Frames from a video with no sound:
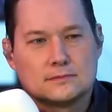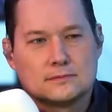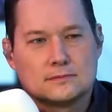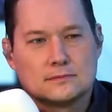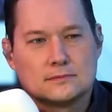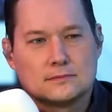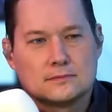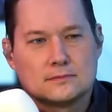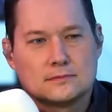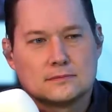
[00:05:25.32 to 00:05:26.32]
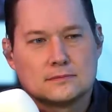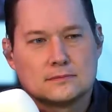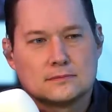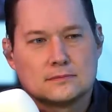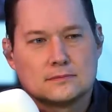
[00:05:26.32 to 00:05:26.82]

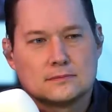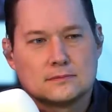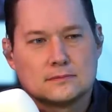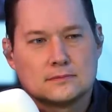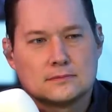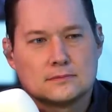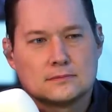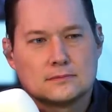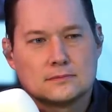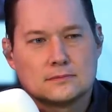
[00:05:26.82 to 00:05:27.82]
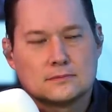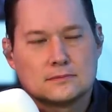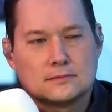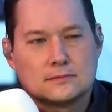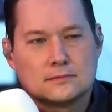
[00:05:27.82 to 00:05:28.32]

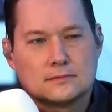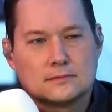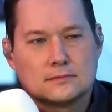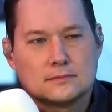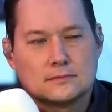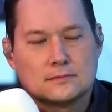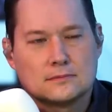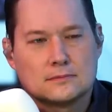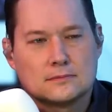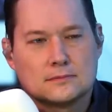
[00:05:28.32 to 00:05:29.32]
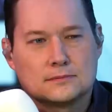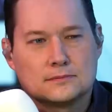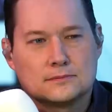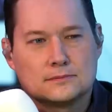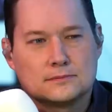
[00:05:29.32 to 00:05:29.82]

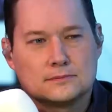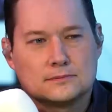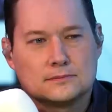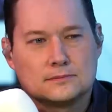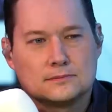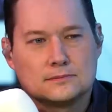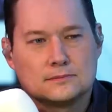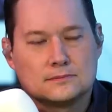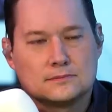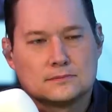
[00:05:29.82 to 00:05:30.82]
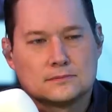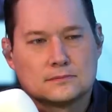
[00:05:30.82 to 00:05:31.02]
[no speech]